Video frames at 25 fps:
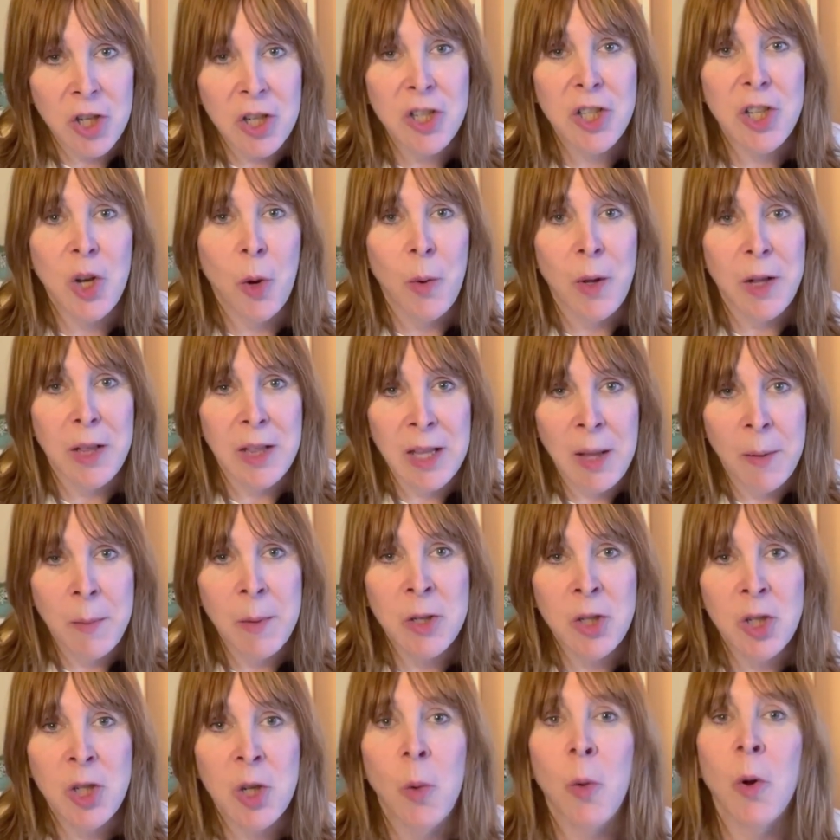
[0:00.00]
So it
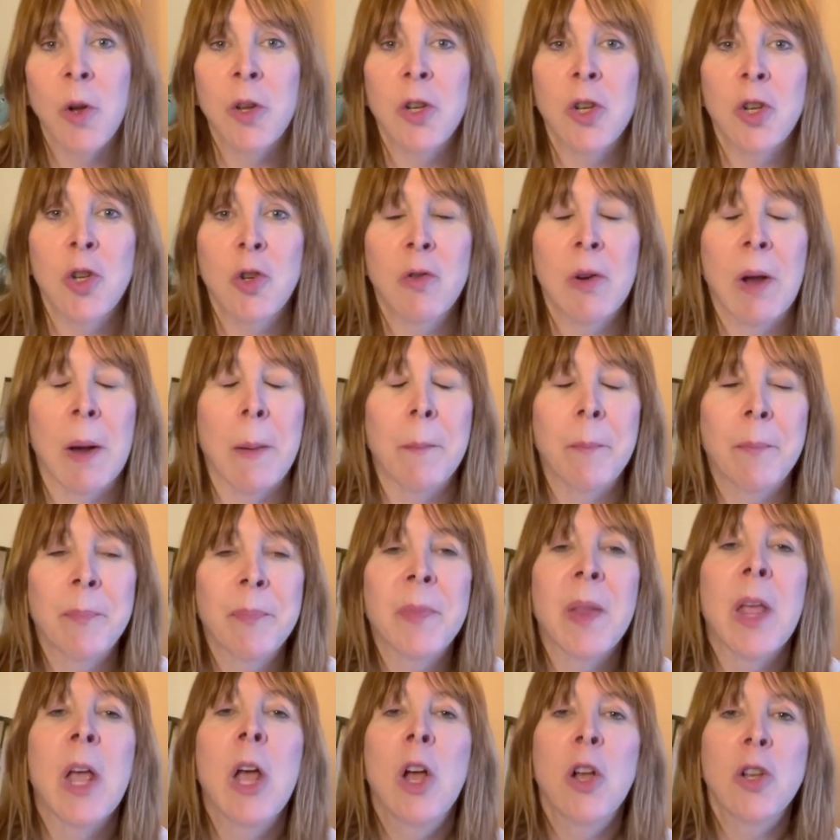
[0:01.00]
limits you on your trip.
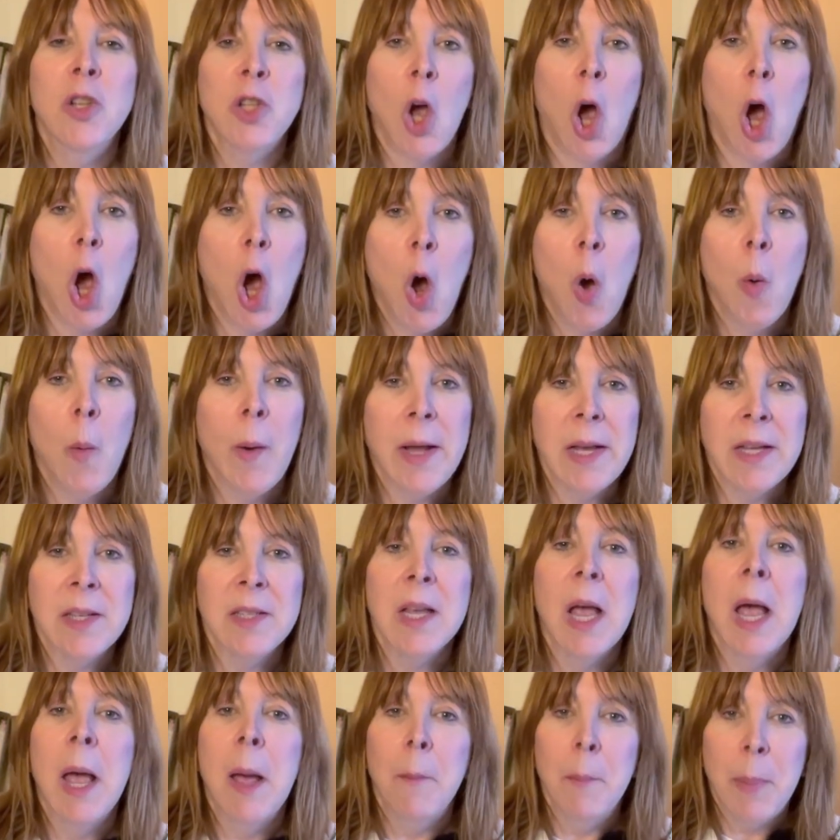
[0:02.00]
So always
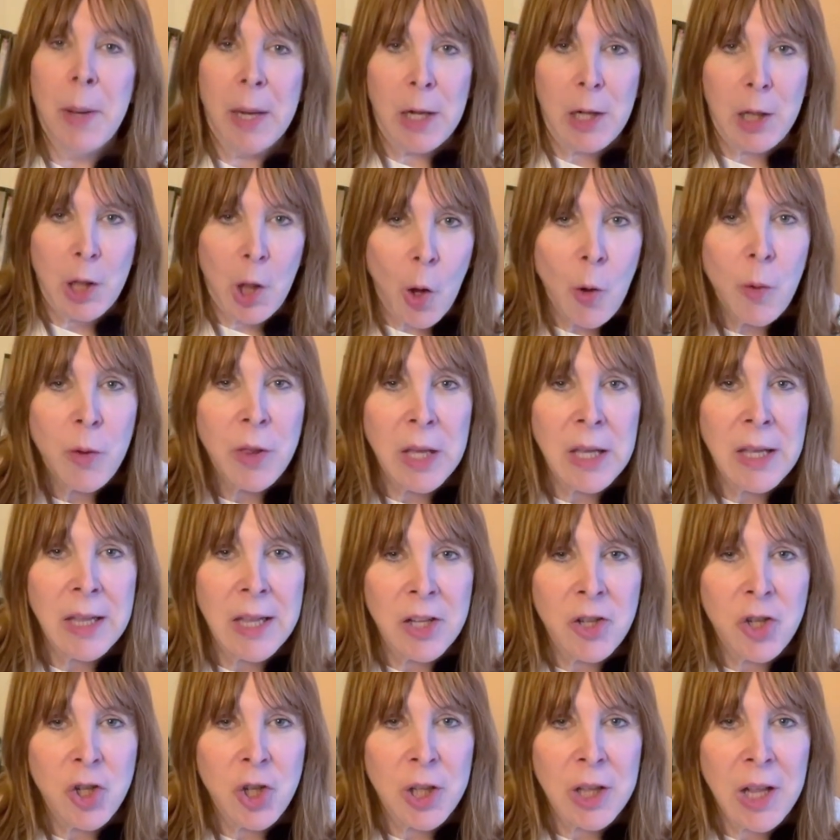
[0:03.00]
pick clothing
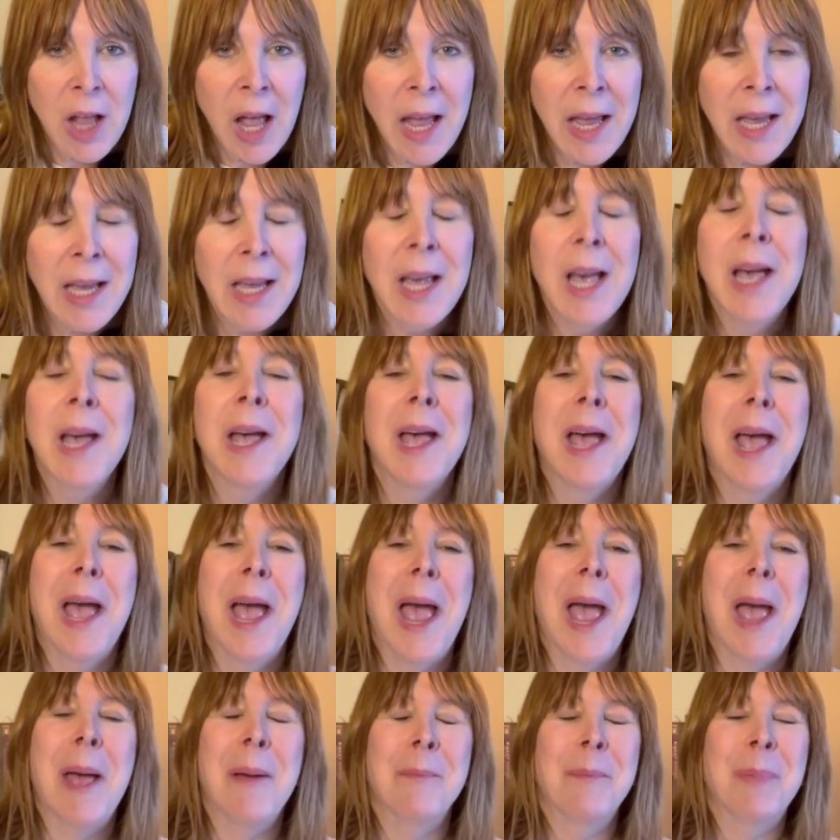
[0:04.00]
that you like
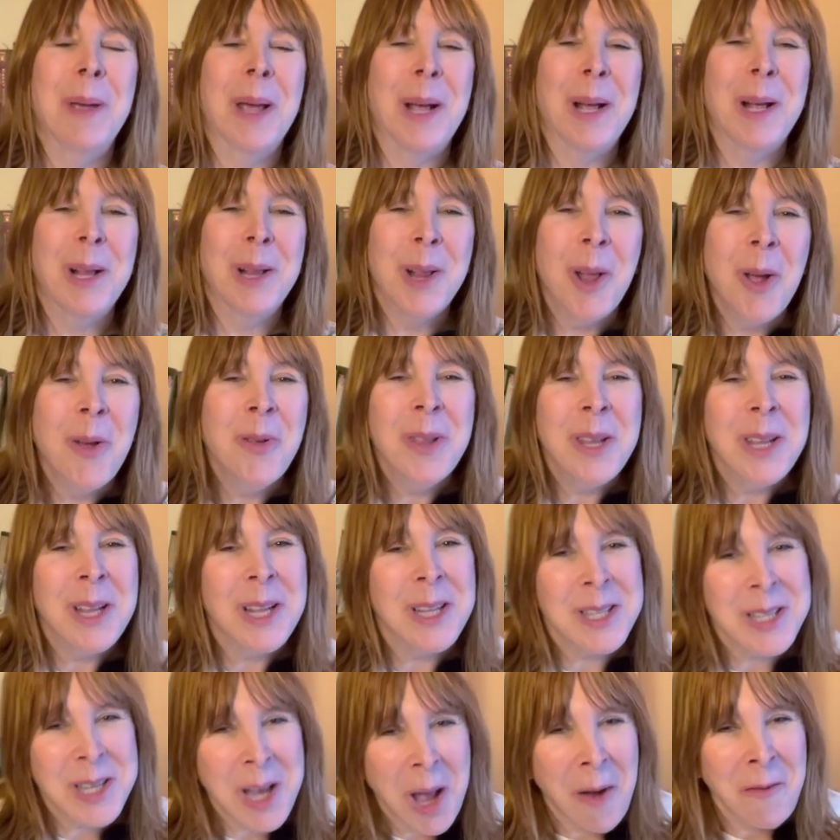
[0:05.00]
and pick clothing
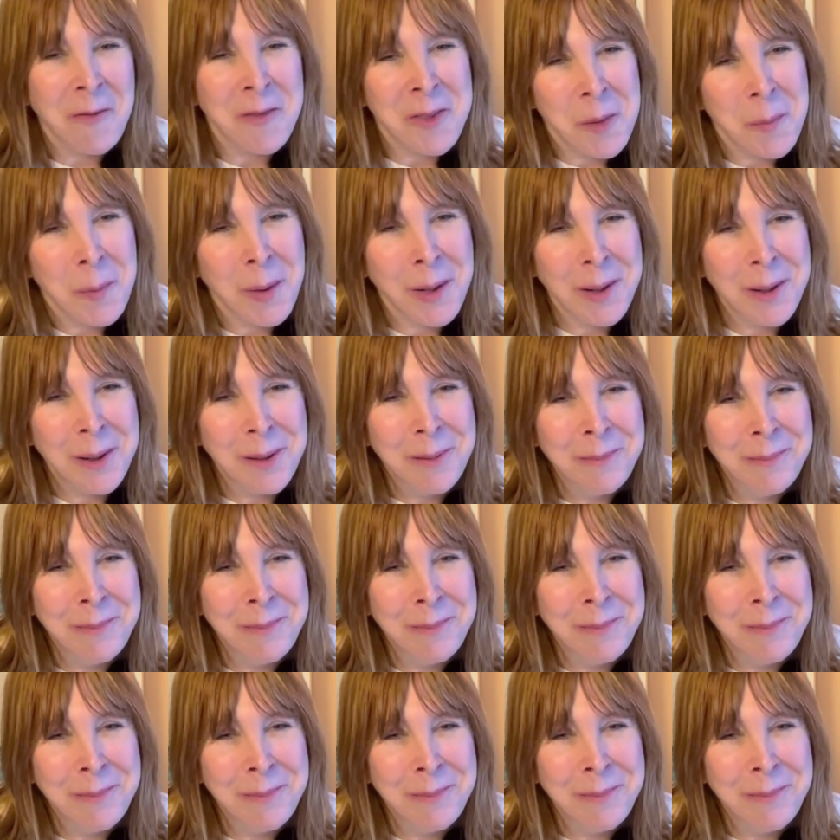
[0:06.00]
that's comfortable.